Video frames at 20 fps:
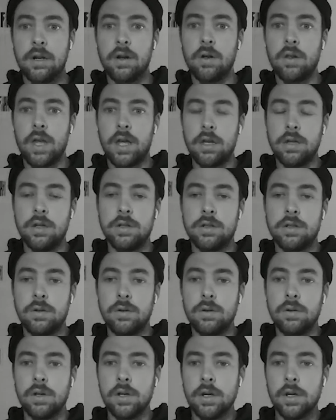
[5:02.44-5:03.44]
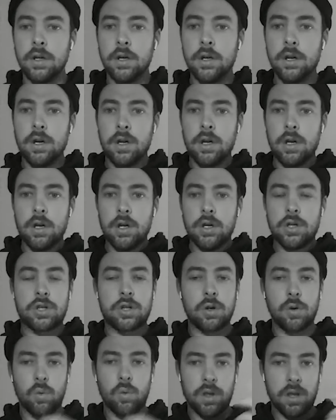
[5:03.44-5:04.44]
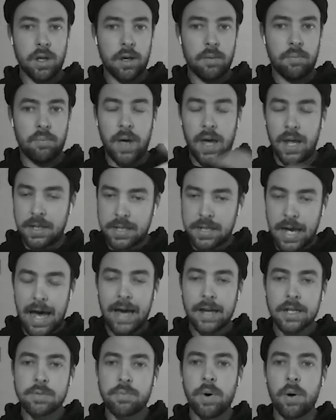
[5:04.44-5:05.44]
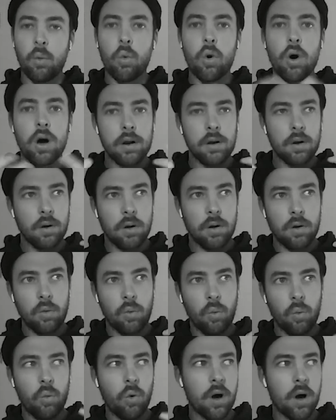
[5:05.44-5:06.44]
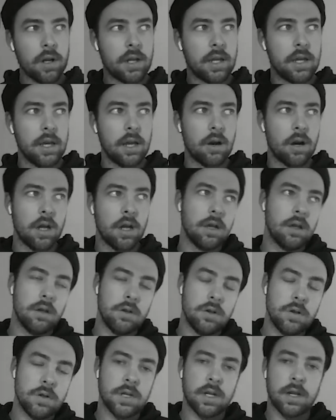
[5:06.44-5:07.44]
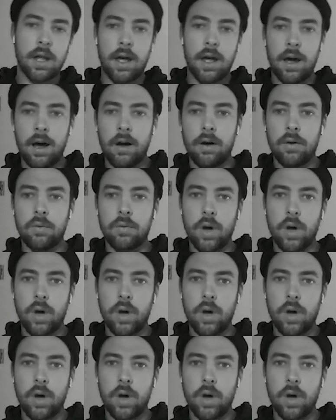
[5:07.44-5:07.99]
I know that you do shoot with a Pentax, but what gear are you using now?